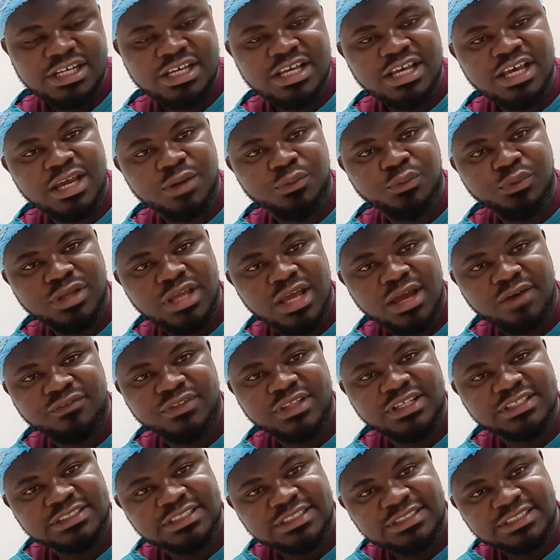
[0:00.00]
and we have the
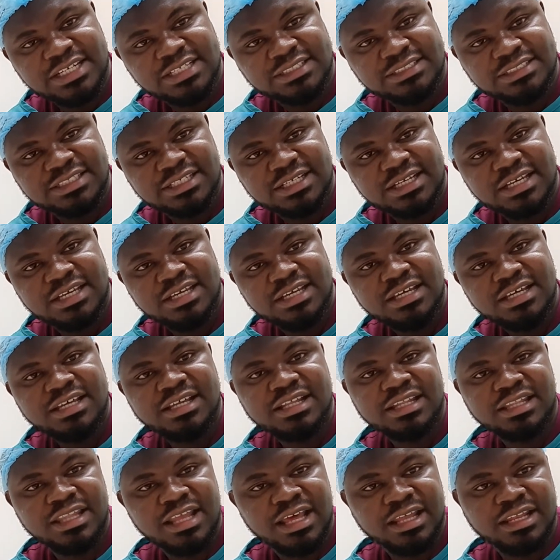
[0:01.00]
synthetic
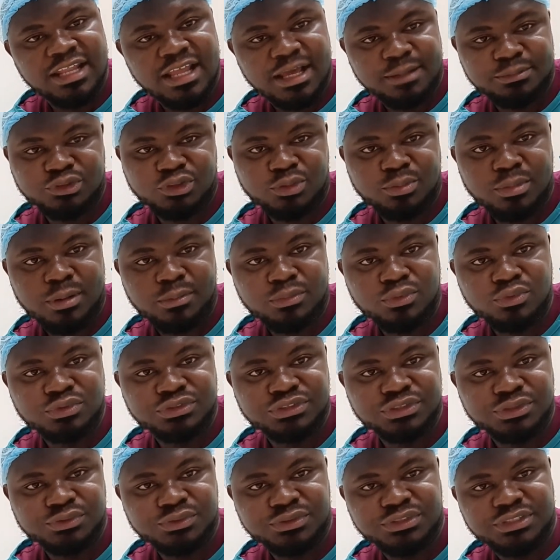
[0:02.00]
non-absorbable
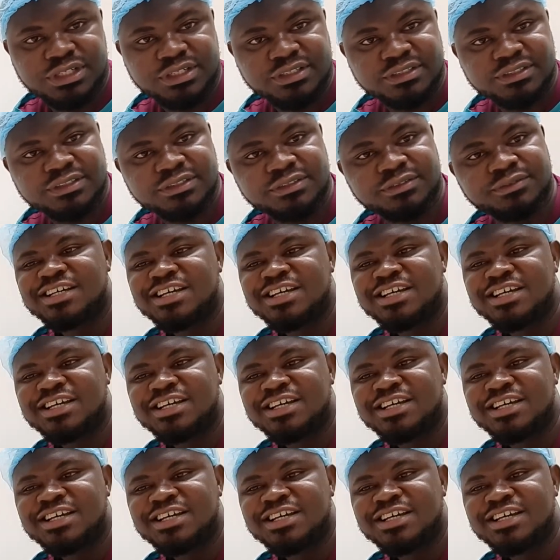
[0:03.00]
sutures.